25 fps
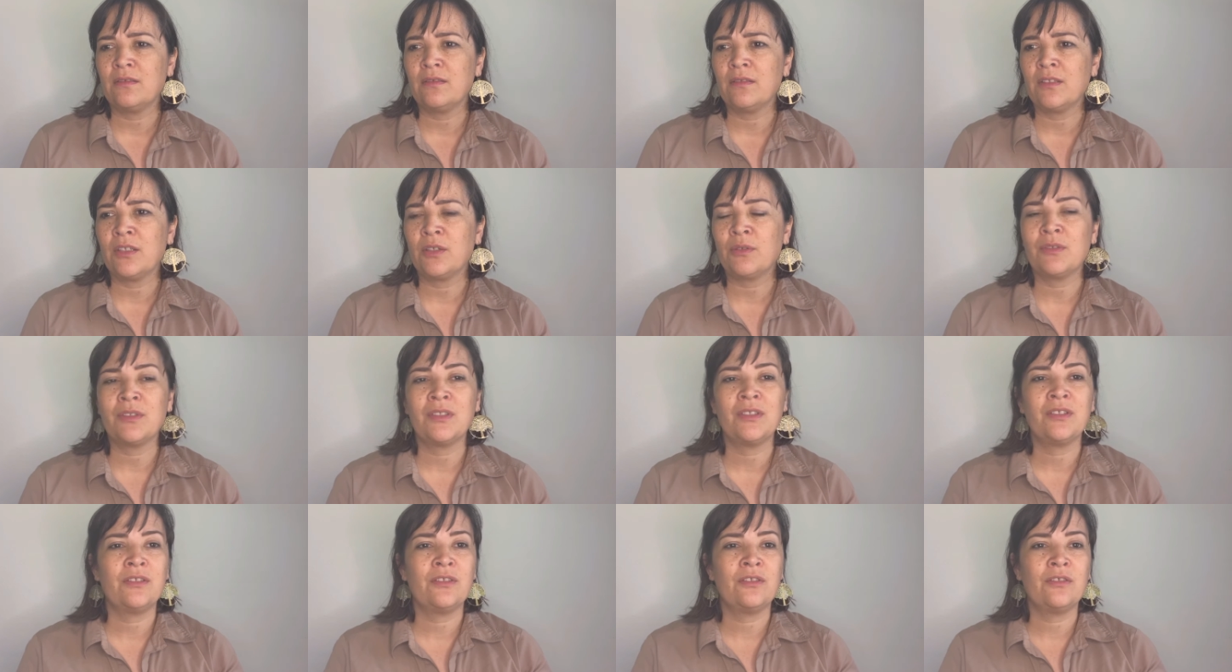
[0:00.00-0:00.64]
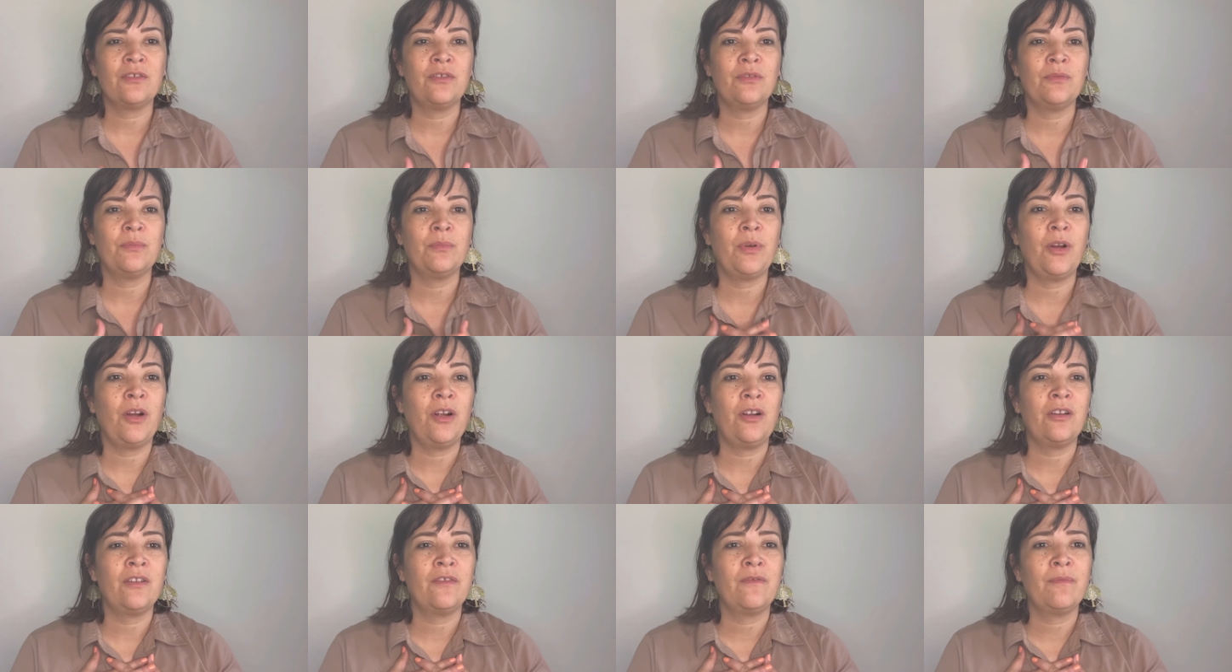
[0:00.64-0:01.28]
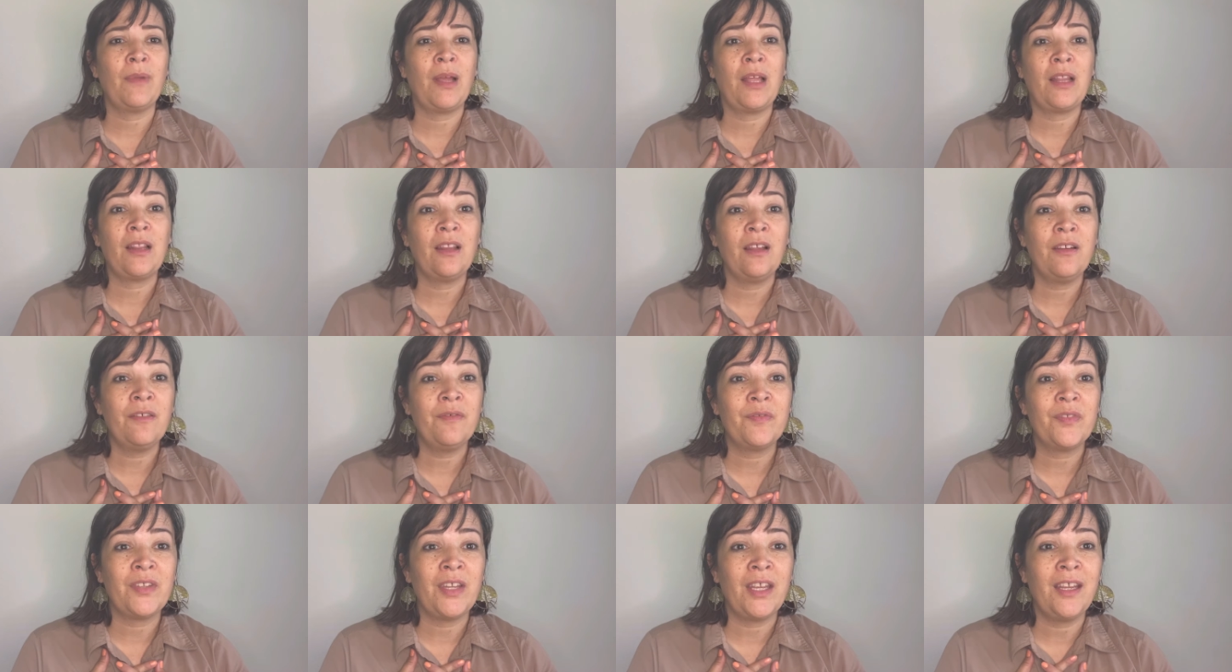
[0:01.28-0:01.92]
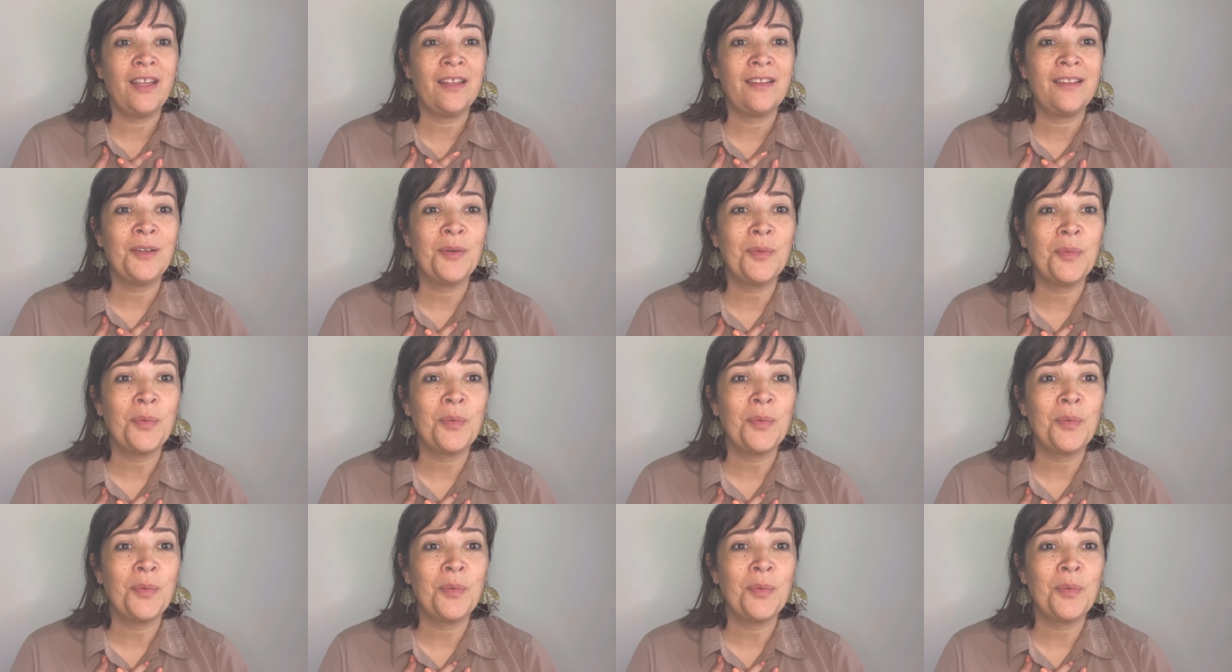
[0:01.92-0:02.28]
there was a certain part of my love tank that